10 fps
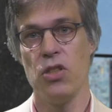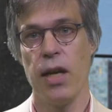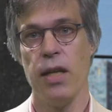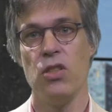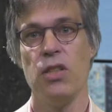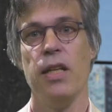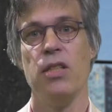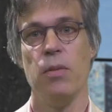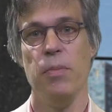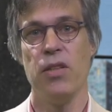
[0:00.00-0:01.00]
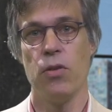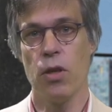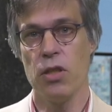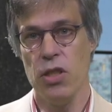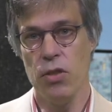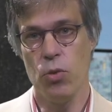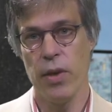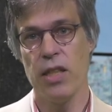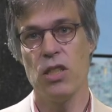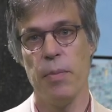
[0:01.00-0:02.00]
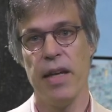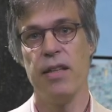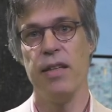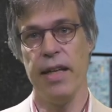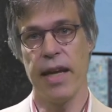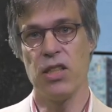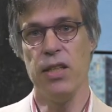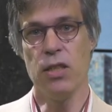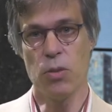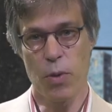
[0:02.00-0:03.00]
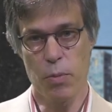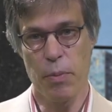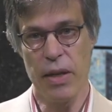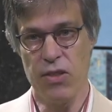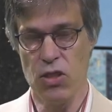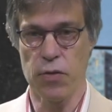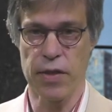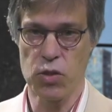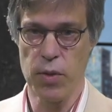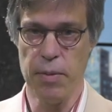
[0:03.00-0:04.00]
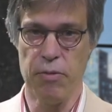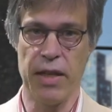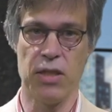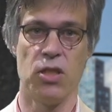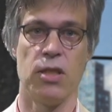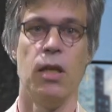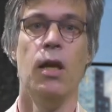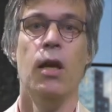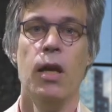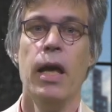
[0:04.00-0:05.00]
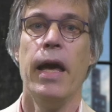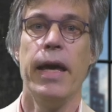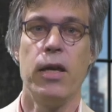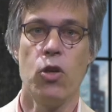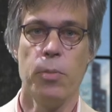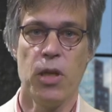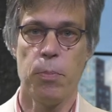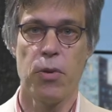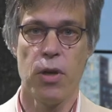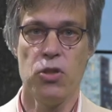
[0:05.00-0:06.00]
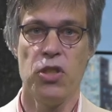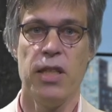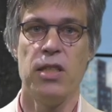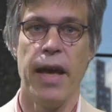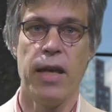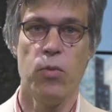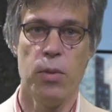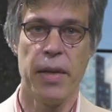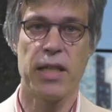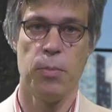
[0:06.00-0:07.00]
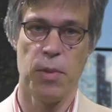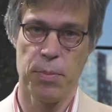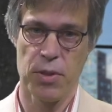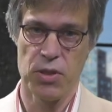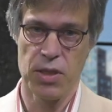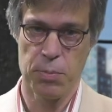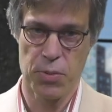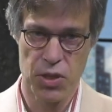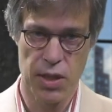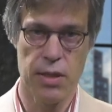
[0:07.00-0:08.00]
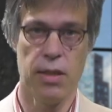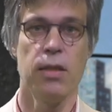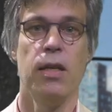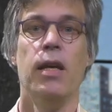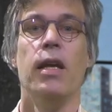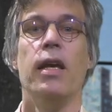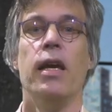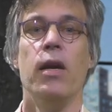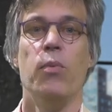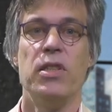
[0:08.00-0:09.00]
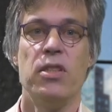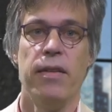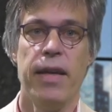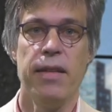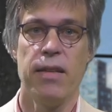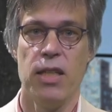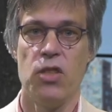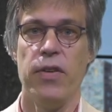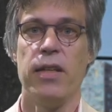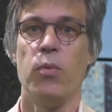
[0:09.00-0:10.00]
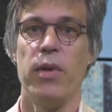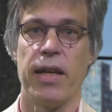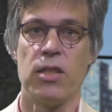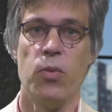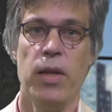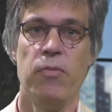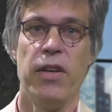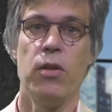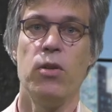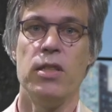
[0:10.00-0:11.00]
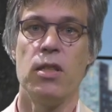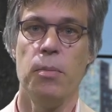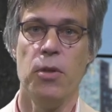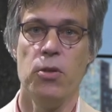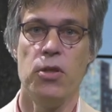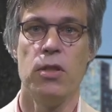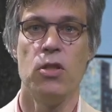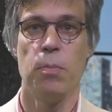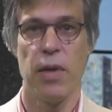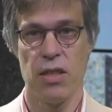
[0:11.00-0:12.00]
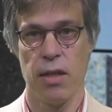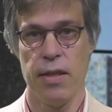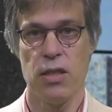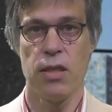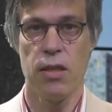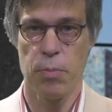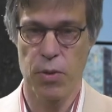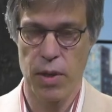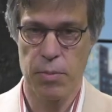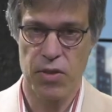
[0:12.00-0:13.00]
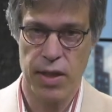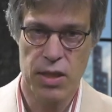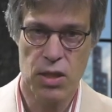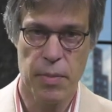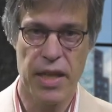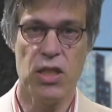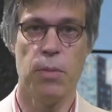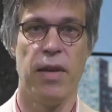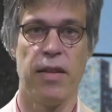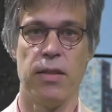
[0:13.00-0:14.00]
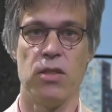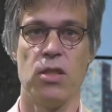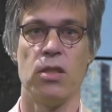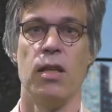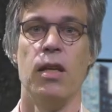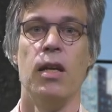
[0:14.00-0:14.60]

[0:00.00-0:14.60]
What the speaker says: science is the methodology to estimate the exceedance probabilities of extreme events. A common approach is the annual maximum procedure, in which the data is fitted with extreme value distributions by statistical parameter estimation methods.